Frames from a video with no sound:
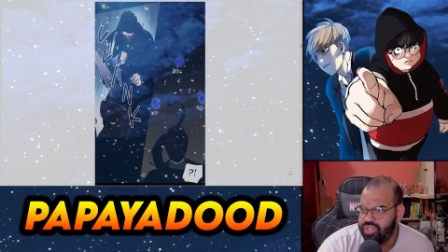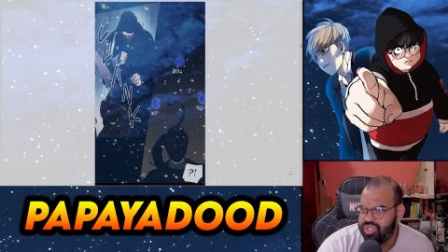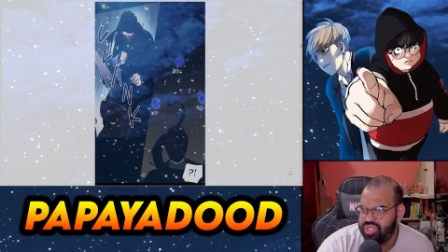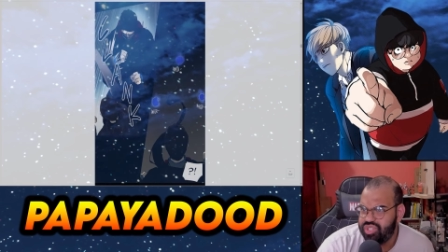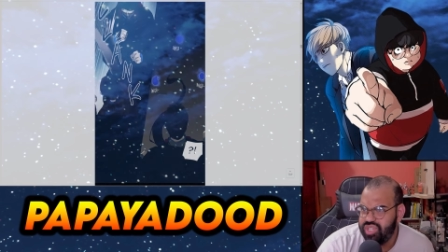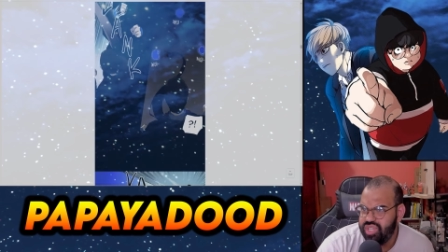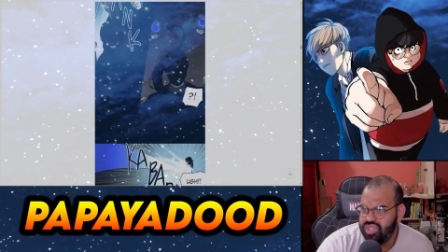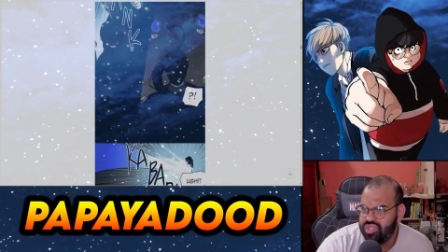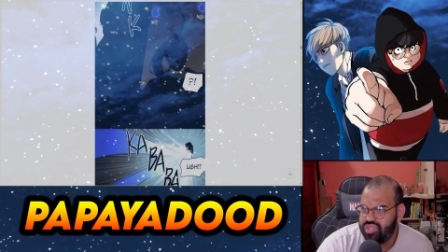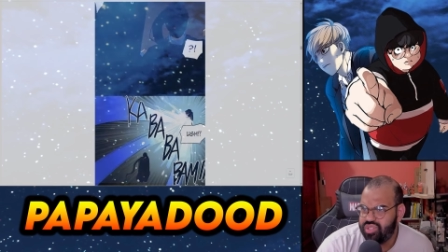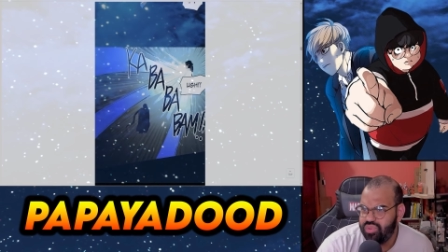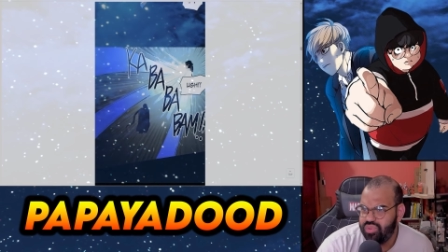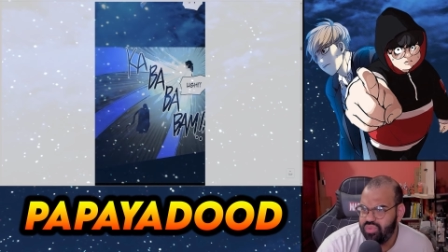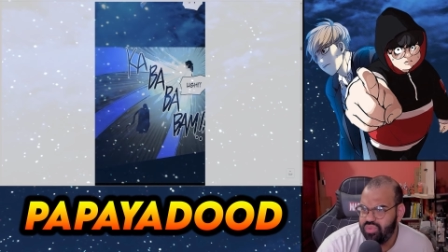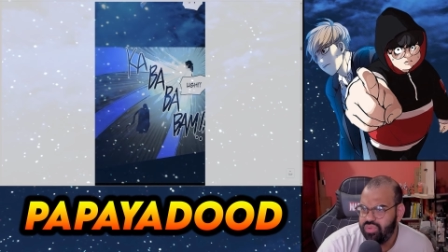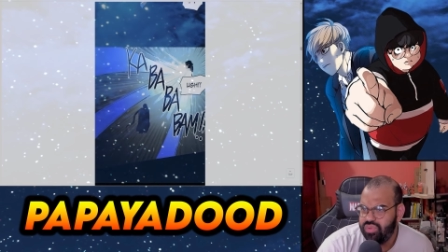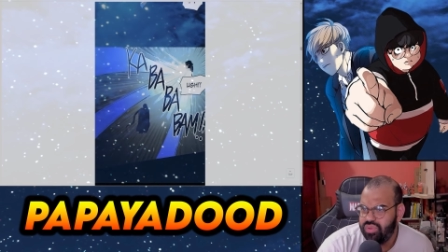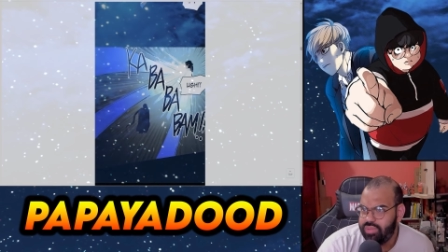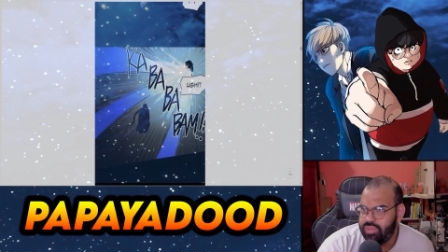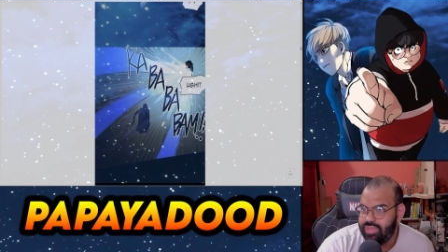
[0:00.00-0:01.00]

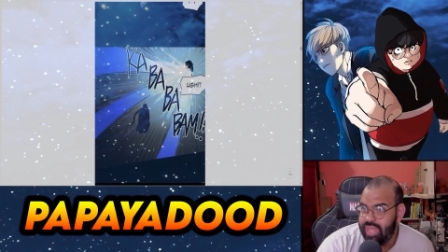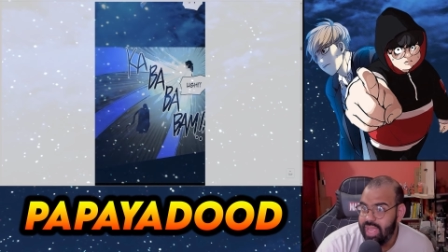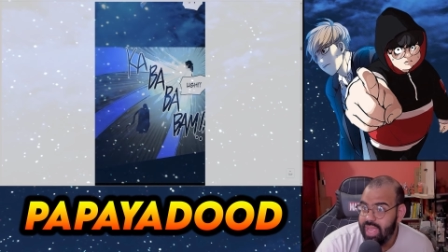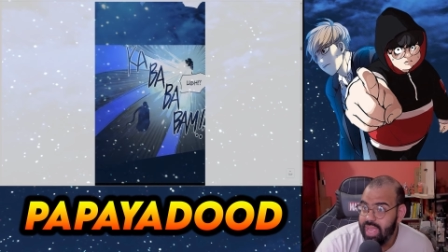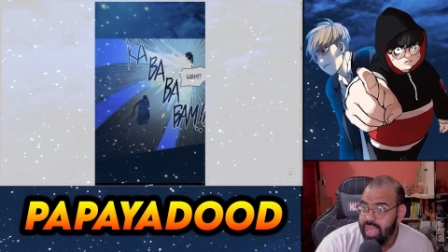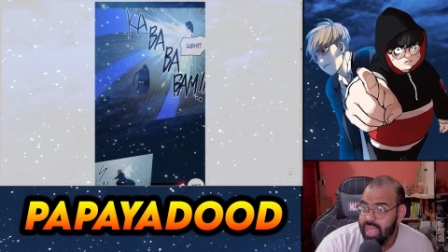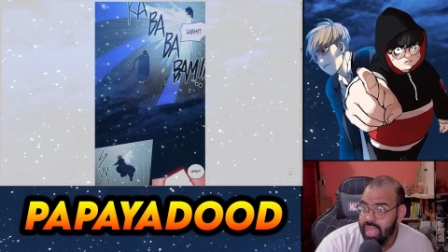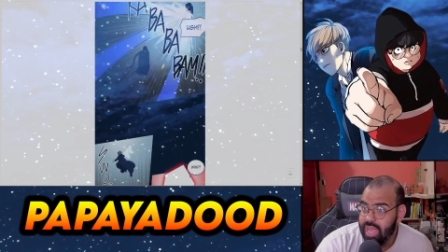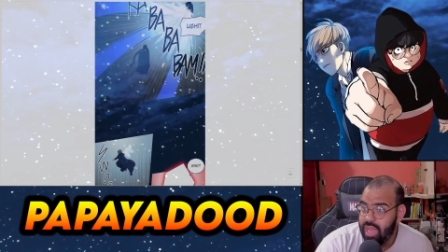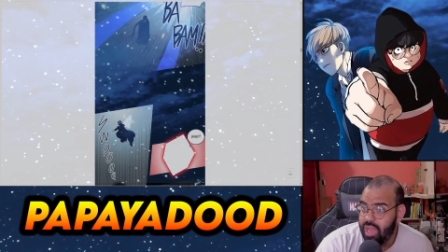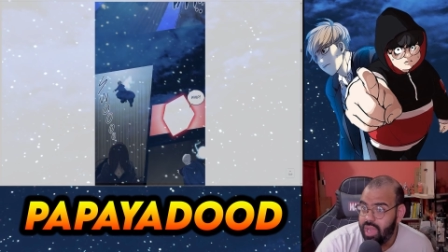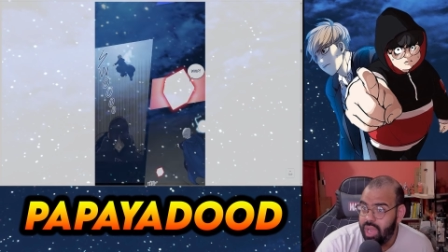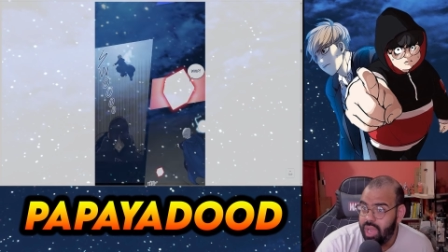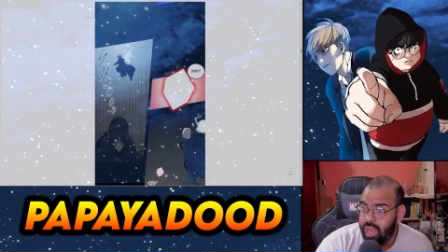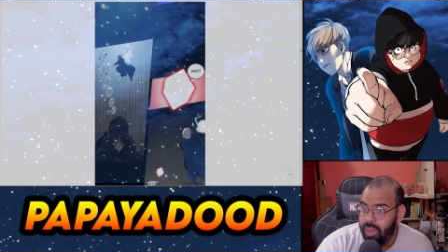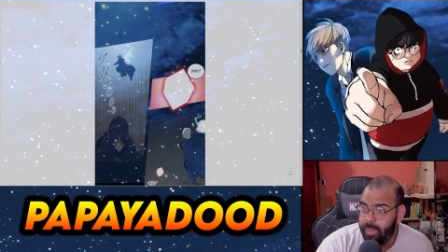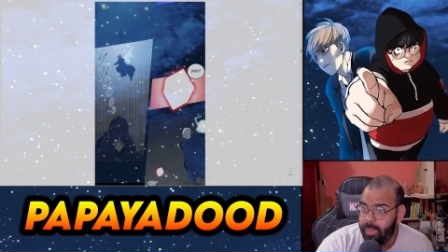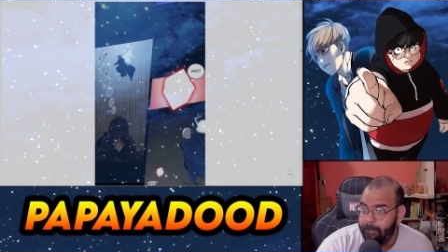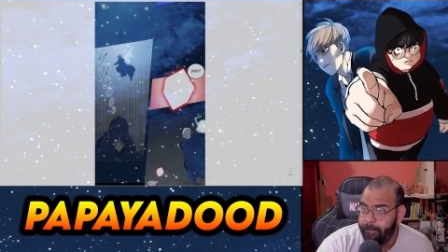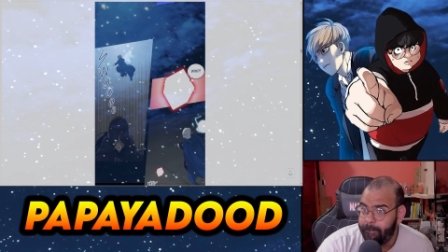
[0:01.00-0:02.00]
Shinsu.
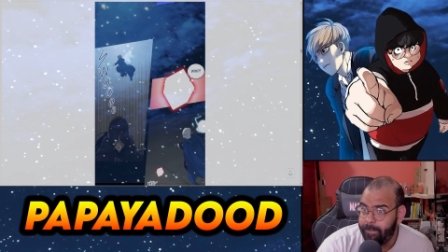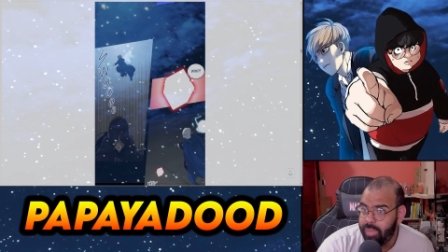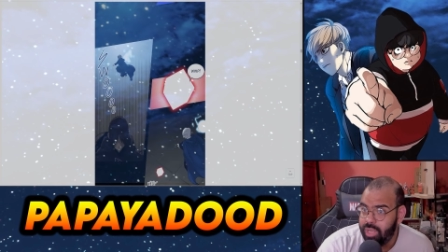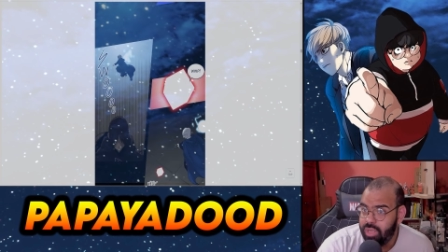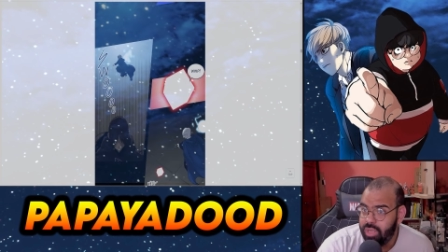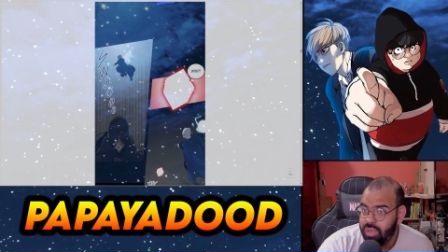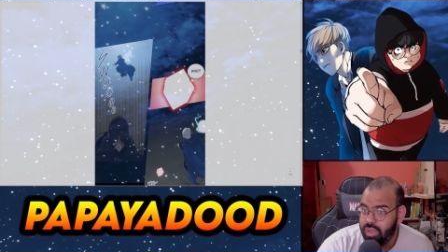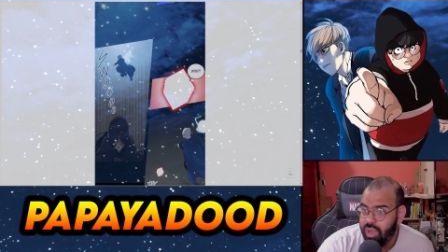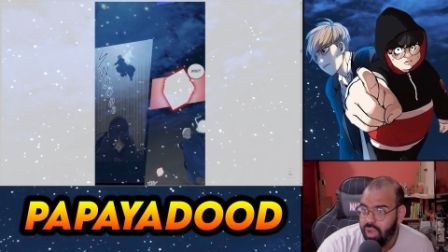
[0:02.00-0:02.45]
Damn.